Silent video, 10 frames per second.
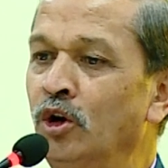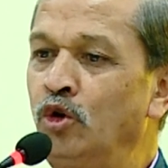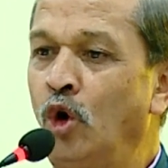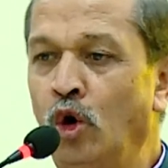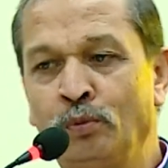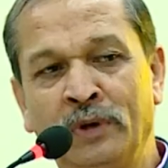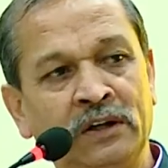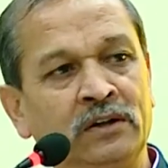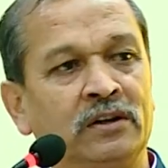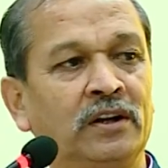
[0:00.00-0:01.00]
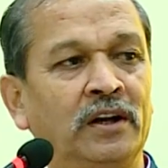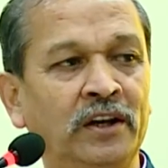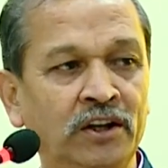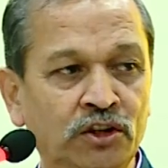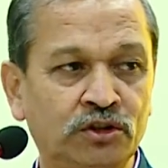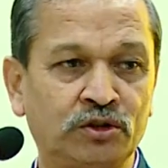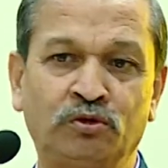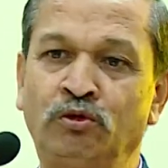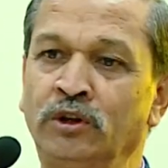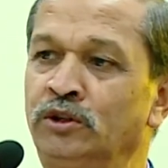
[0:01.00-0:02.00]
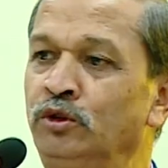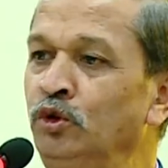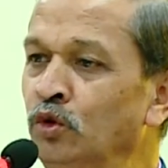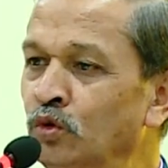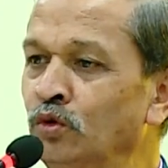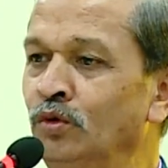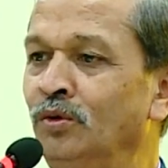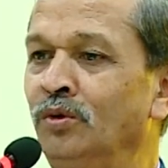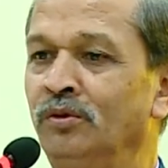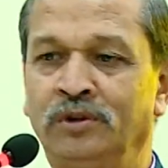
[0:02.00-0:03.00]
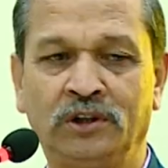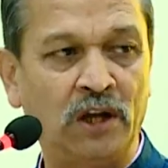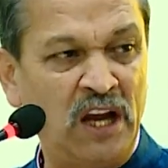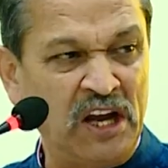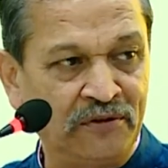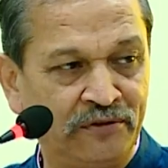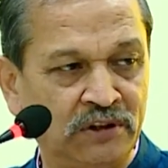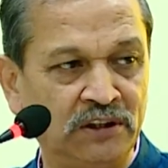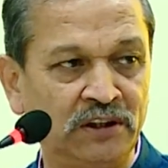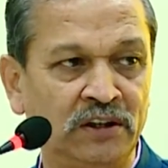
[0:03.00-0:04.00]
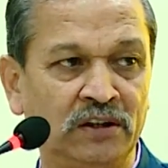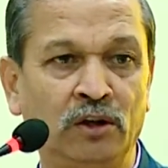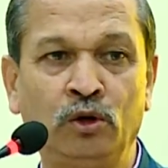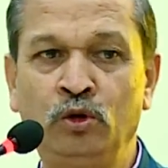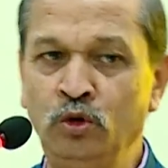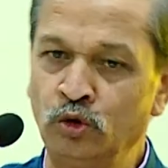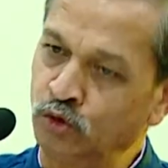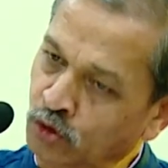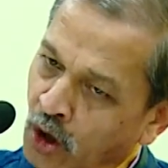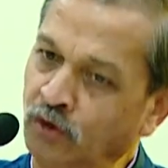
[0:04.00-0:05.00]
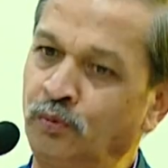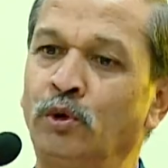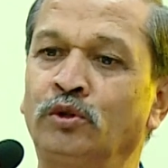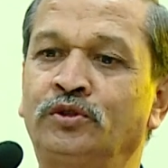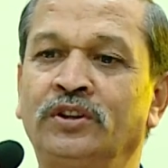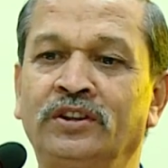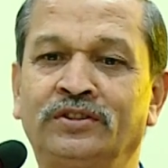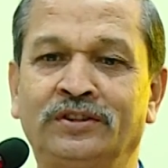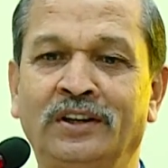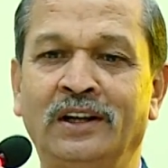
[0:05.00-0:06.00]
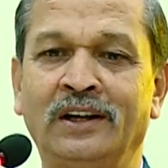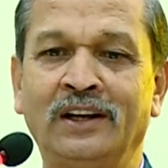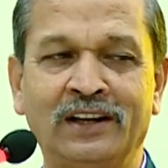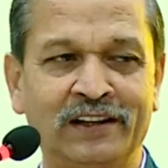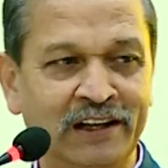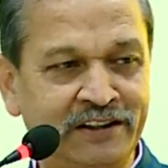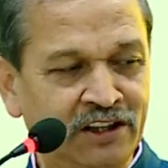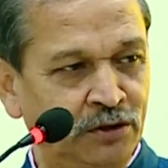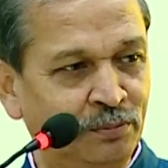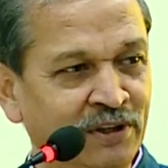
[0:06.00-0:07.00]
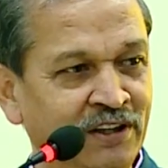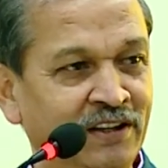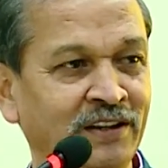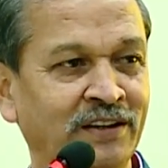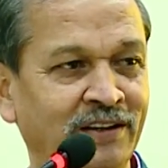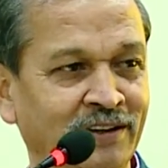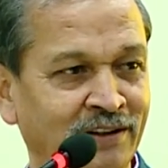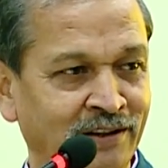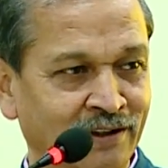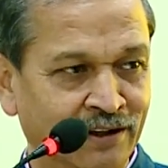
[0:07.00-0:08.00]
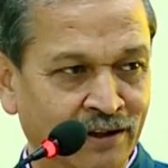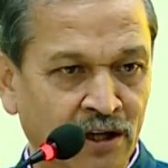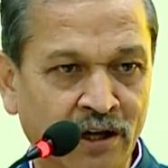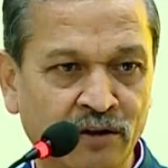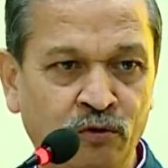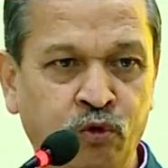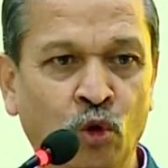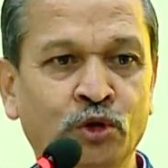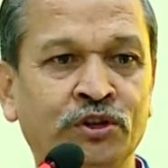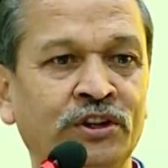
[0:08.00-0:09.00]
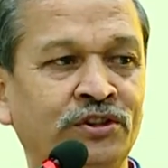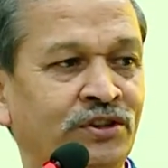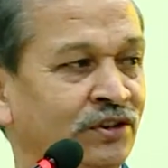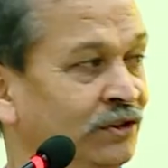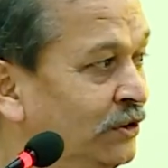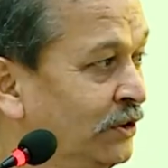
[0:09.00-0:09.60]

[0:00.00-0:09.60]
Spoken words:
government is with you, with every new thought process. Let it be forces.